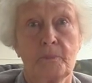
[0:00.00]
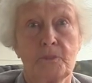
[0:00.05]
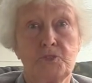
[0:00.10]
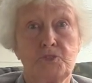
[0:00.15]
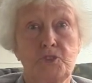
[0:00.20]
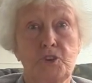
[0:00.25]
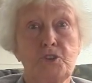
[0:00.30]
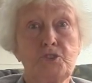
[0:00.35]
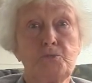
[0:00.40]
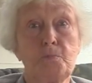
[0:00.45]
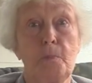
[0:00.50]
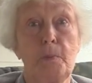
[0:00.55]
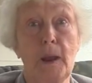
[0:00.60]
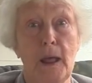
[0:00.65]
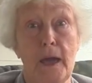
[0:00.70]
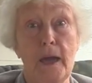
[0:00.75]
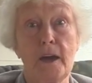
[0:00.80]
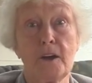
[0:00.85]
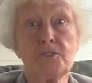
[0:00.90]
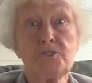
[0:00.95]
She's
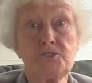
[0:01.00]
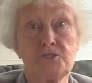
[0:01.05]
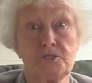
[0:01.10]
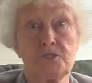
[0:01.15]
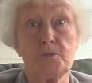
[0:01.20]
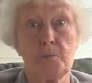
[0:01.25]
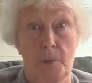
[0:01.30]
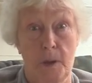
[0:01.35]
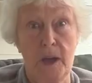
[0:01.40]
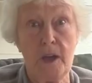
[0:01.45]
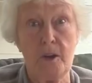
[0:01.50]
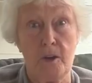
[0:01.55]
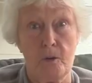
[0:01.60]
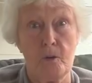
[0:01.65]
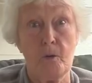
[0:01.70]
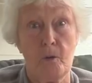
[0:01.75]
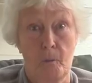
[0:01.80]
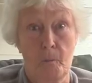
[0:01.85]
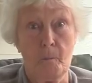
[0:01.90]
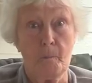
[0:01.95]
blessed to be
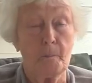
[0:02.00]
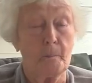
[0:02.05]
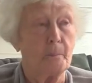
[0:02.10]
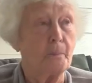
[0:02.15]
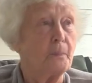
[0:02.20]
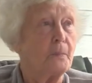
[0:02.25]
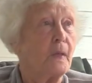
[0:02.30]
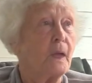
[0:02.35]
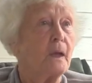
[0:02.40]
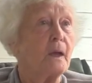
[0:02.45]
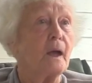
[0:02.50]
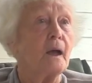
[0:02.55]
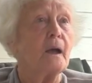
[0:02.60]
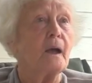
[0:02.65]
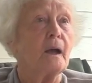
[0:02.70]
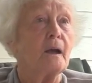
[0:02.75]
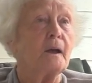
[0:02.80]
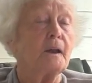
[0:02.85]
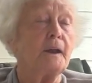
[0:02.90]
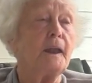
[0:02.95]
here.
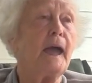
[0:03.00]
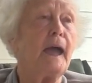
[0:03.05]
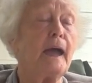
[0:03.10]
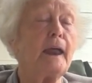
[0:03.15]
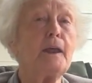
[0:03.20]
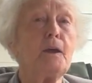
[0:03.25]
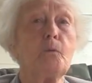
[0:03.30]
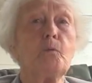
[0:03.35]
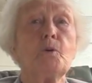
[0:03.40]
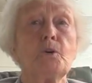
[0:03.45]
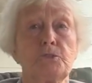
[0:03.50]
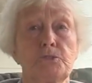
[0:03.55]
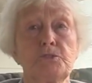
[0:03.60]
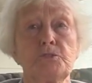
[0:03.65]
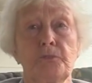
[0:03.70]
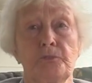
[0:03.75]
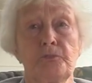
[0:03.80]
Daddy was a